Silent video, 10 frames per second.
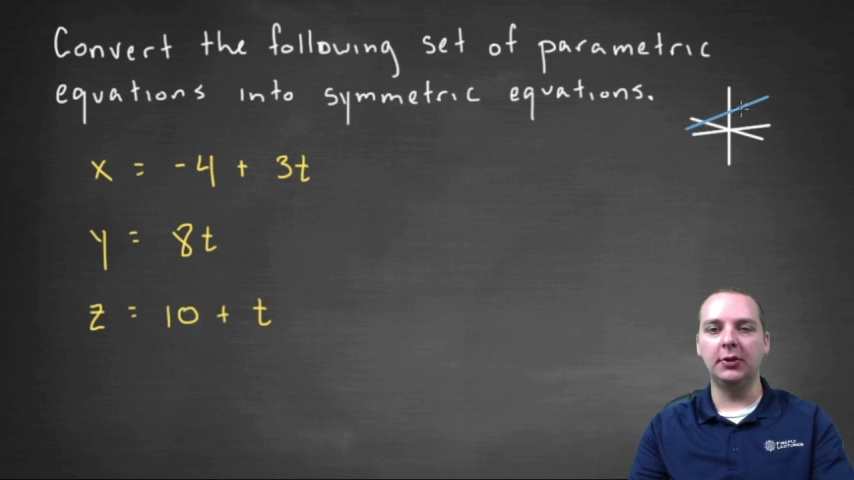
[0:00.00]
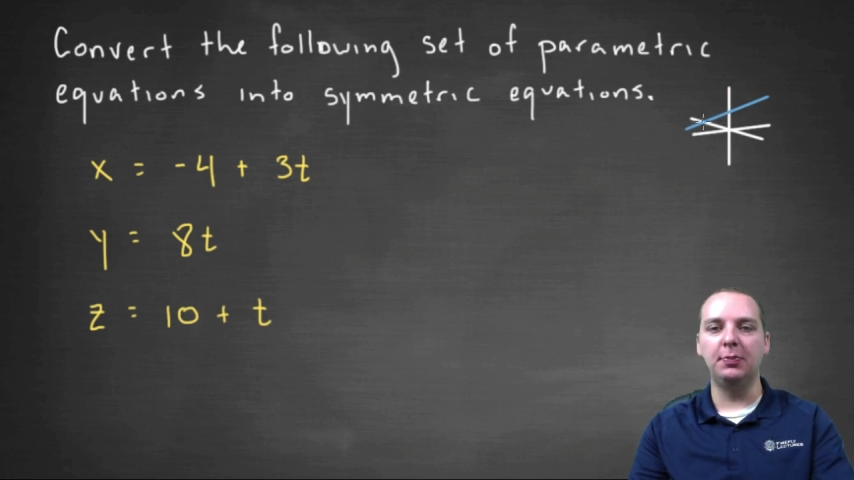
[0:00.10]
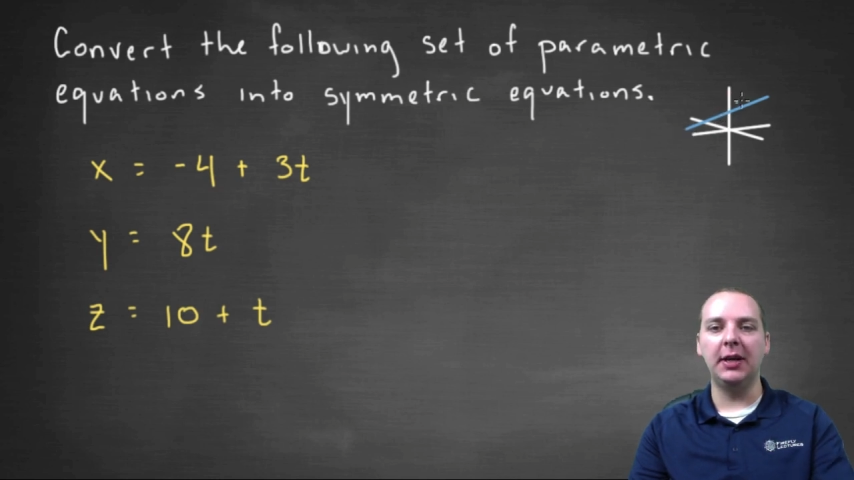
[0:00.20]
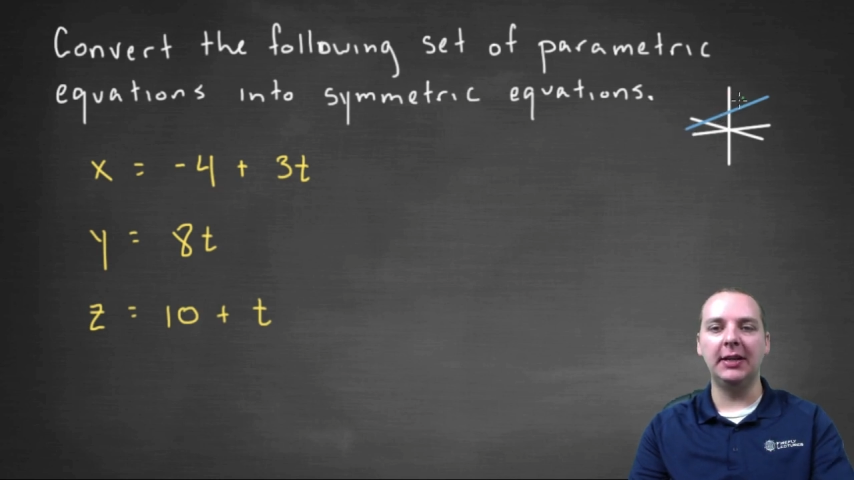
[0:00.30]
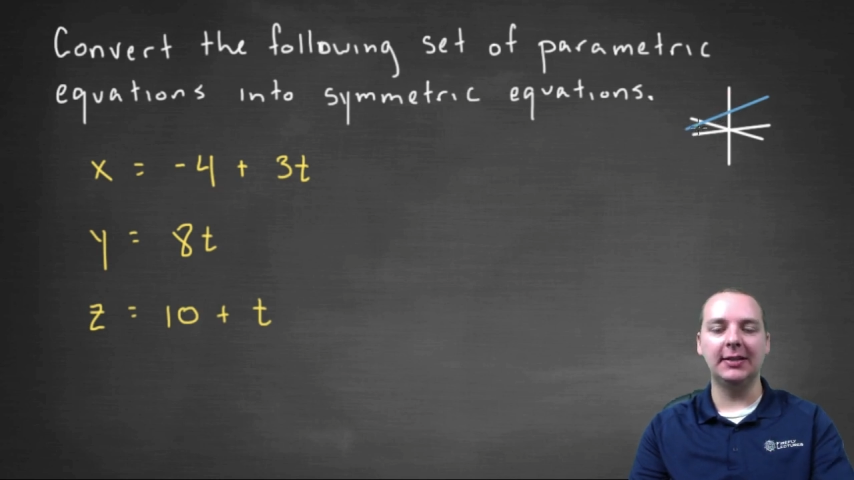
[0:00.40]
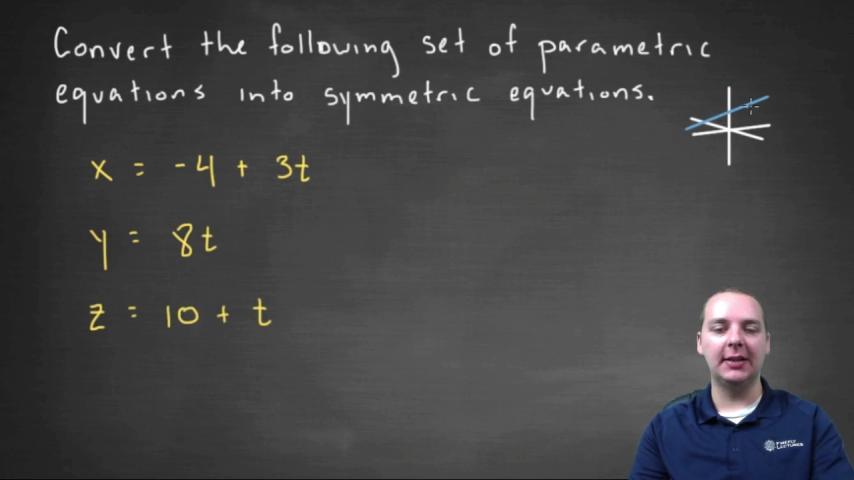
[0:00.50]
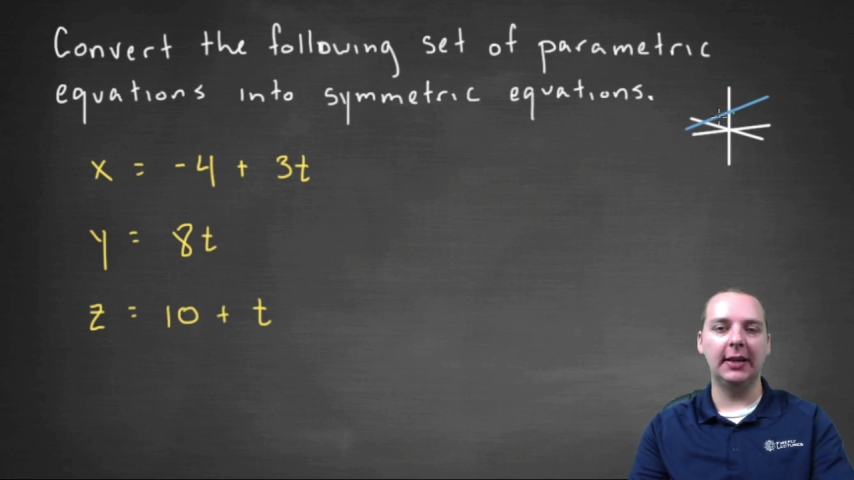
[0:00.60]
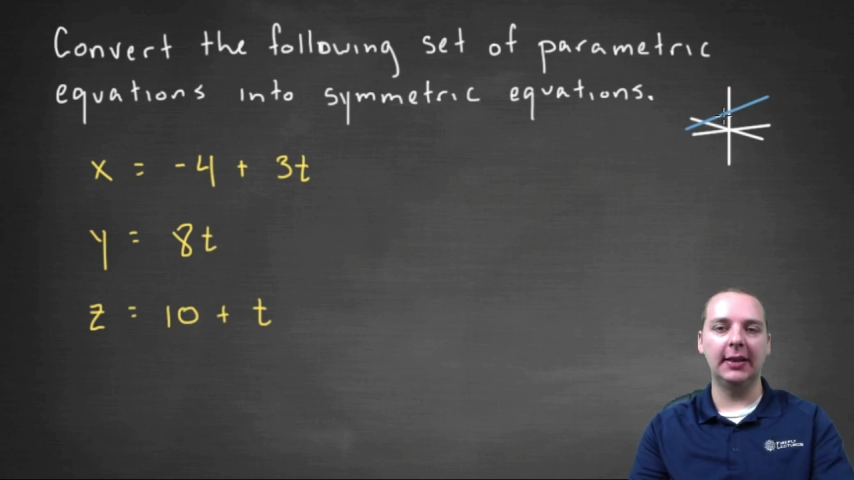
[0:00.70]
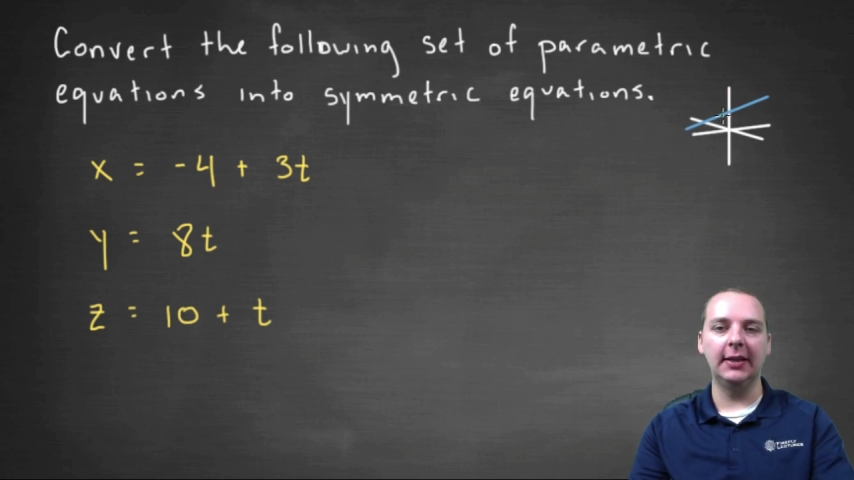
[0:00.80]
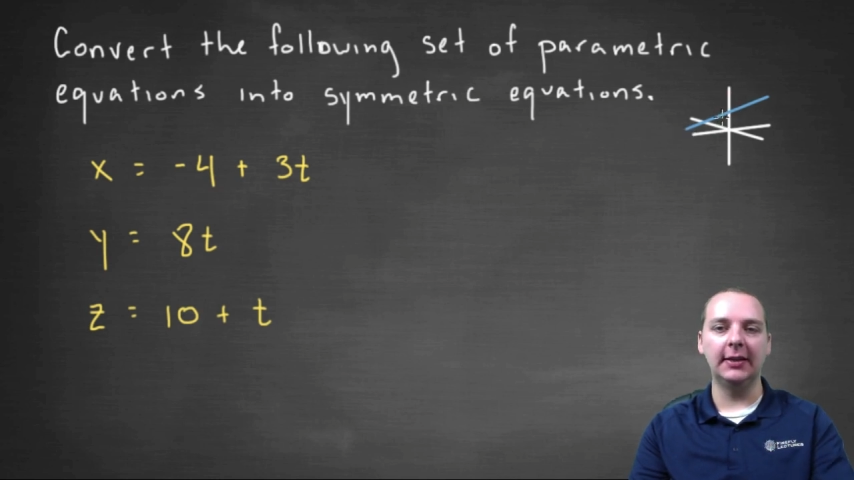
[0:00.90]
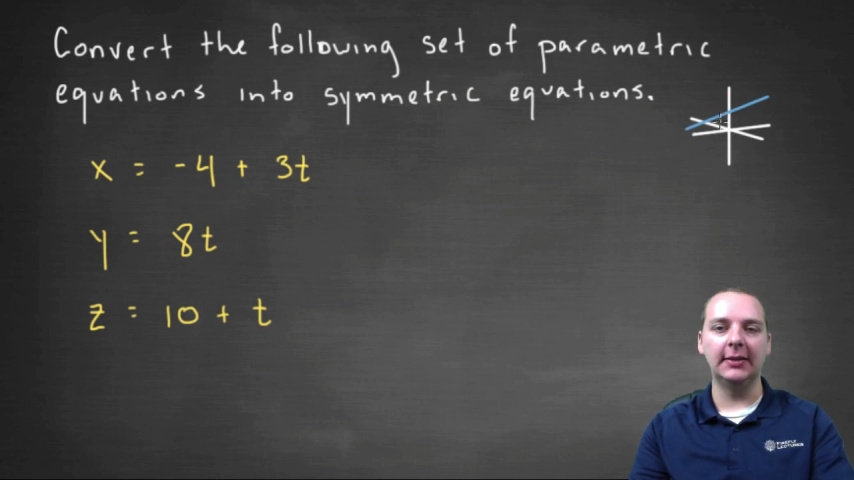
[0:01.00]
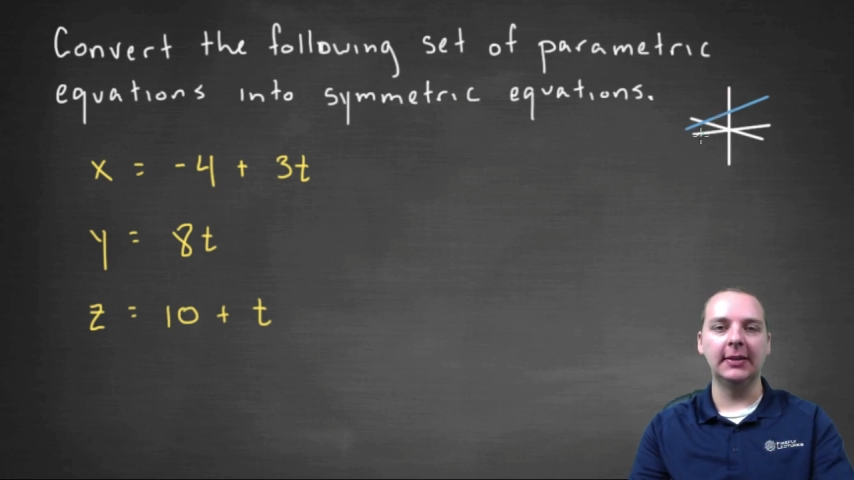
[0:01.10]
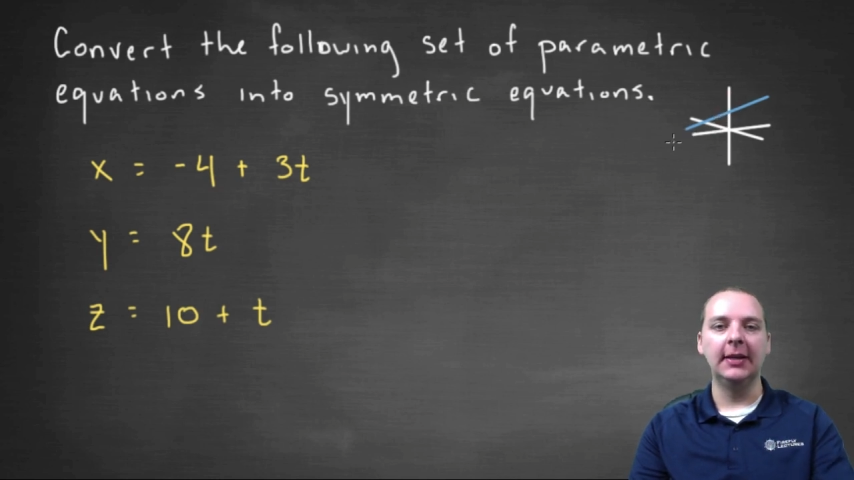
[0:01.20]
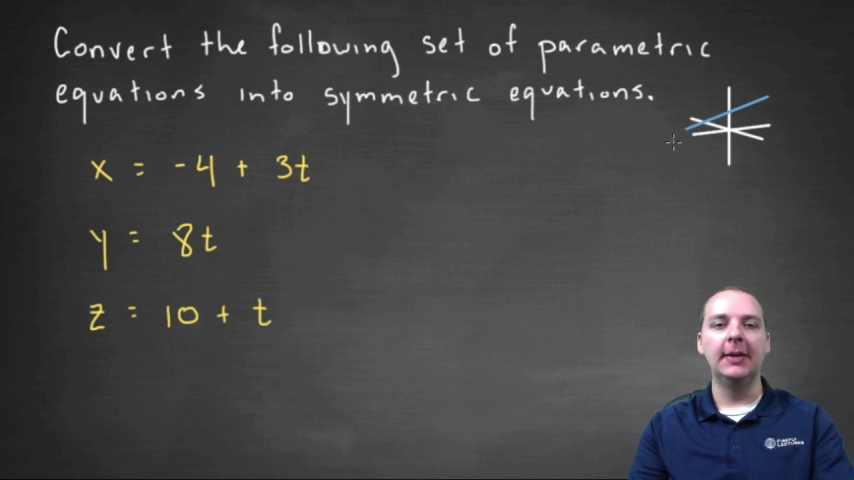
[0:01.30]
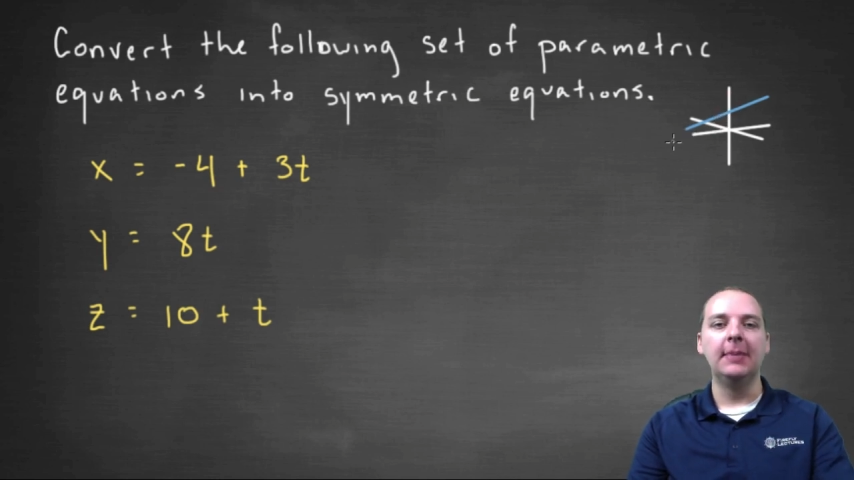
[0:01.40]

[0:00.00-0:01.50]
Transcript: space like this